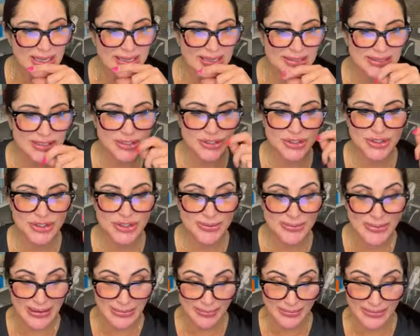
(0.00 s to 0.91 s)
It tells you the
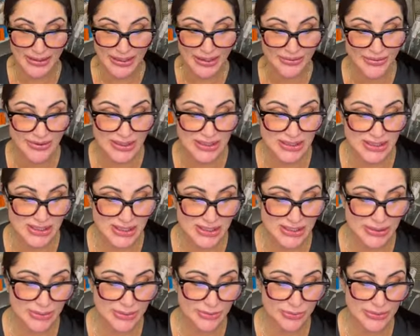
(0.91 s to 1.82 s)
main benefits.
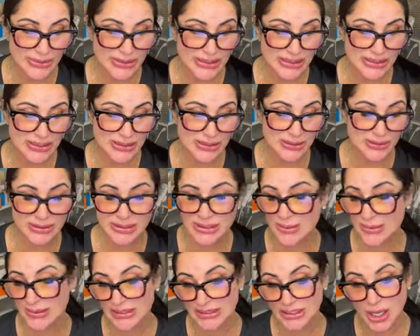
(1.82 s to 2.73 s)
It
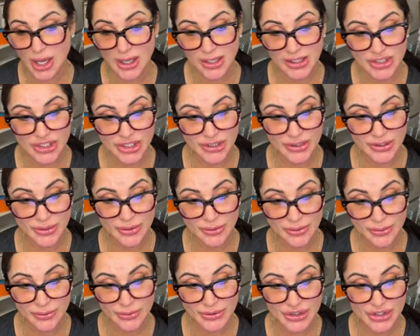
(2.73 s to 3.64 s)
stimulates collagen
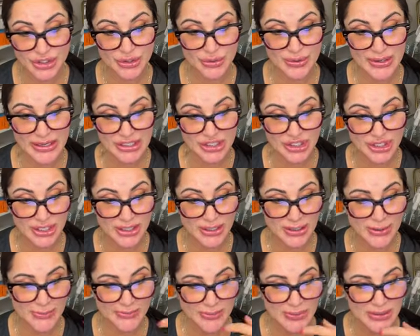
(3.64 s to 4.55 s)
regeneration.